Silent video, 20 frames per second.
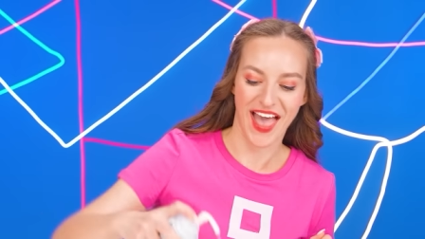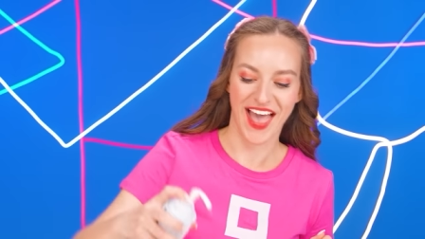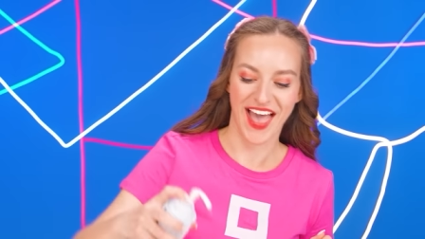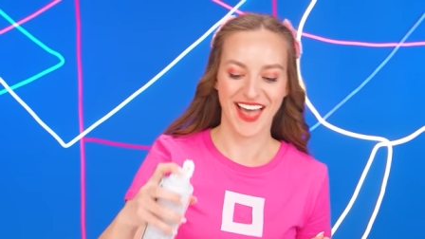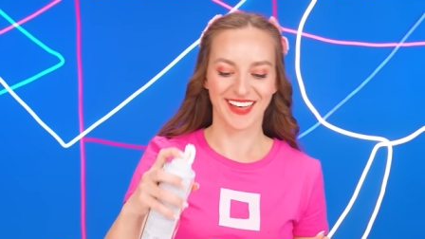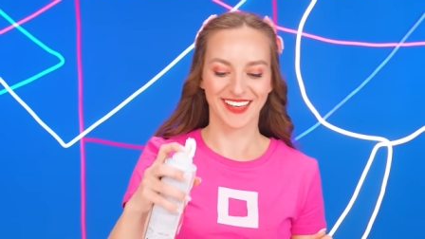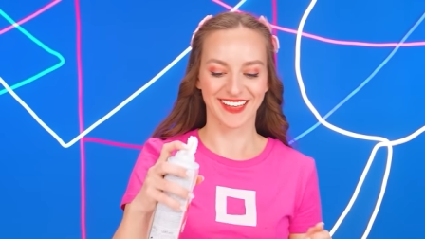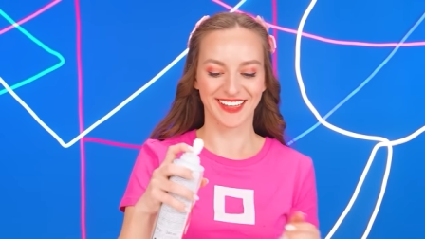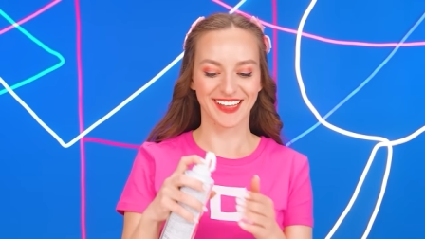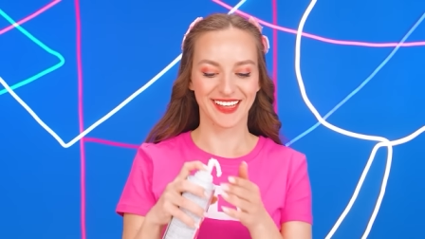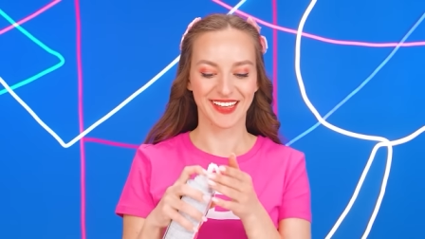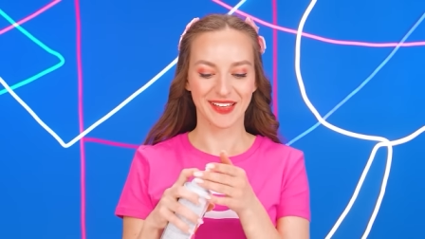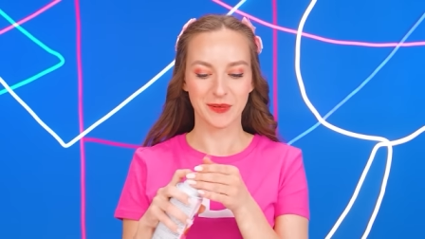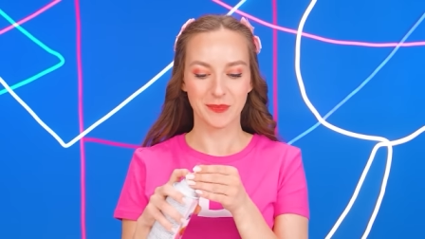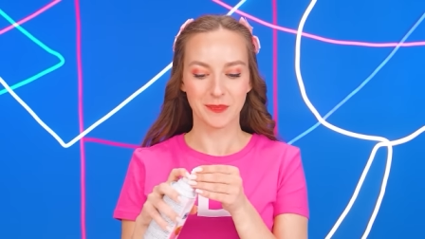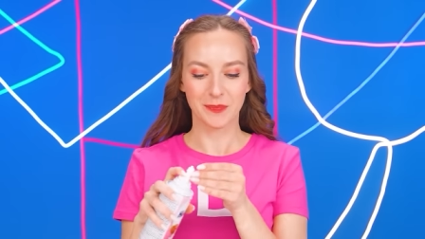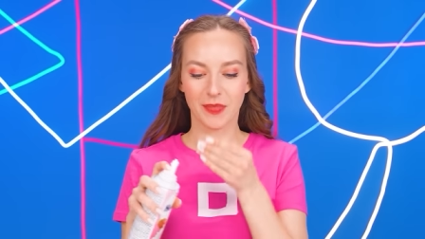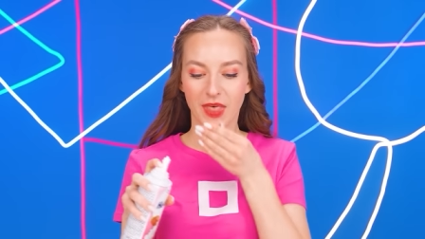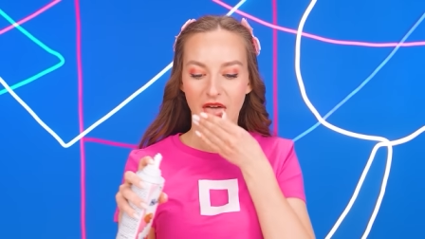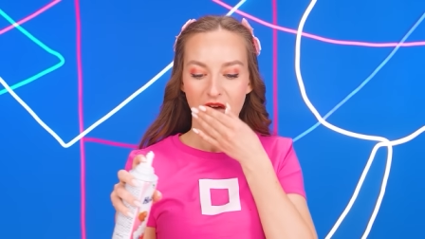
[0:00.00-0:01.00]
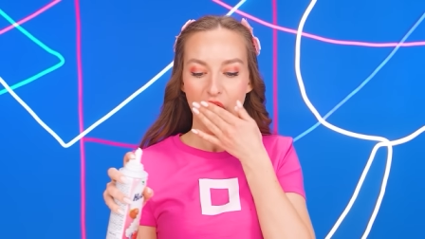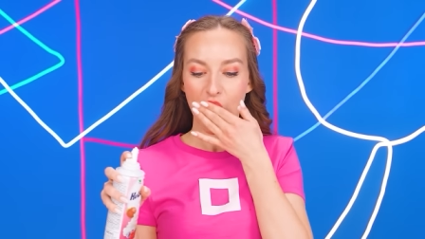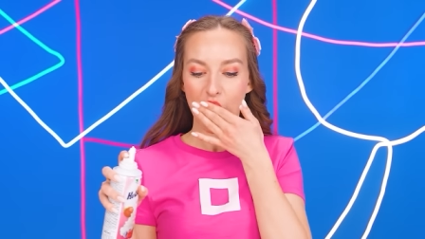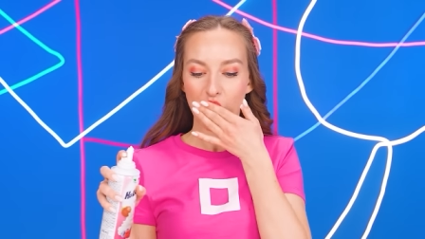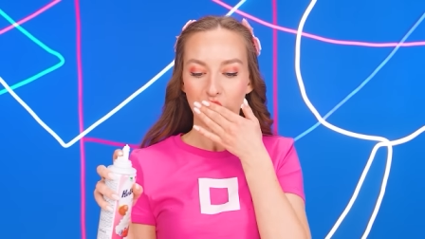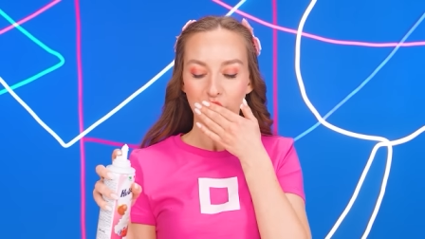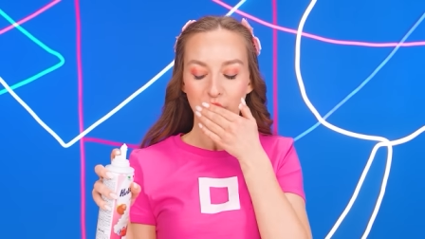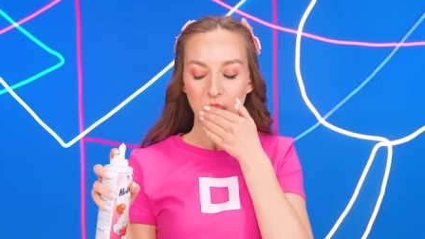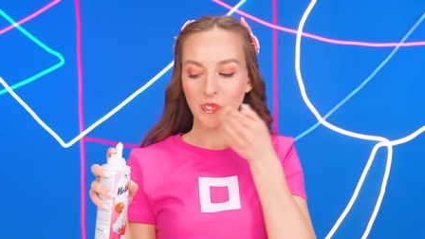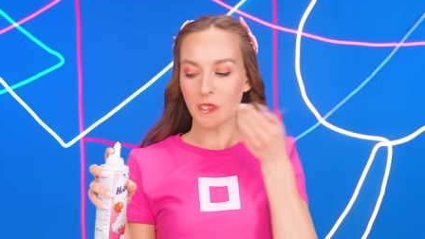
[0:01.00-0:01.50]
we go!
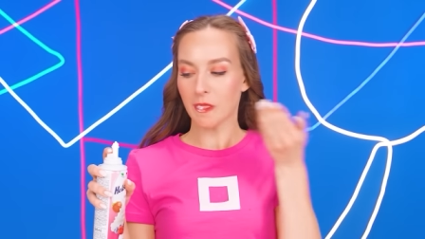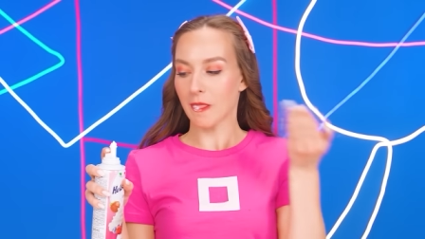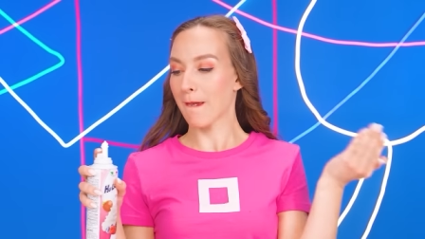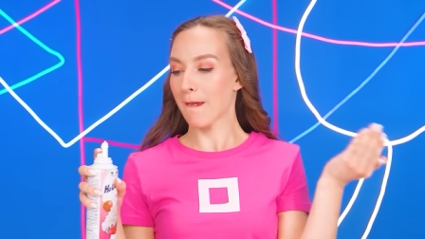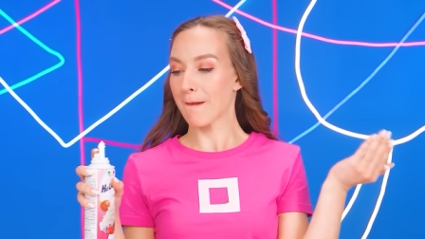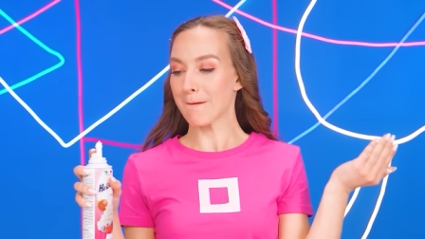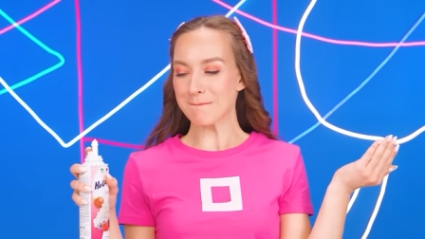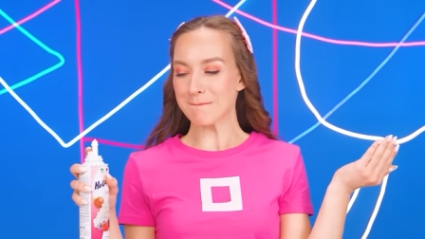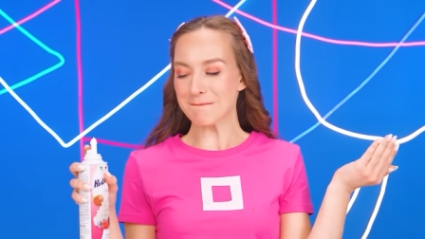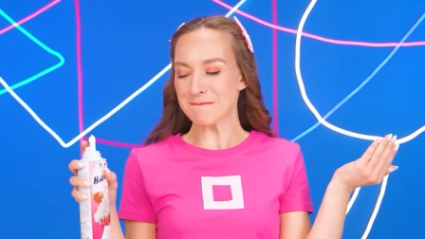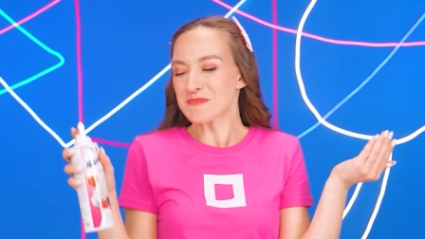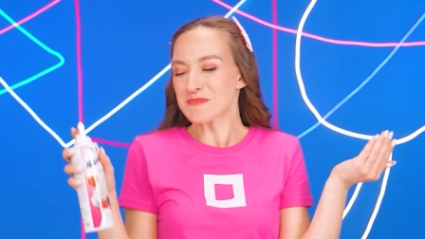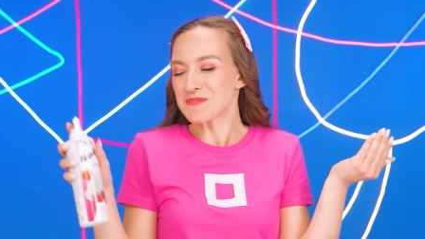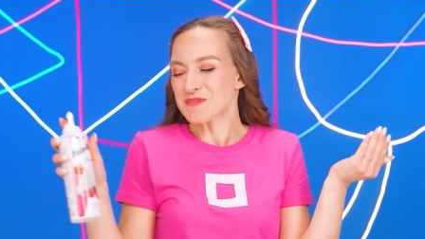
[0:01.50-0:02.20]
Mm, yummy!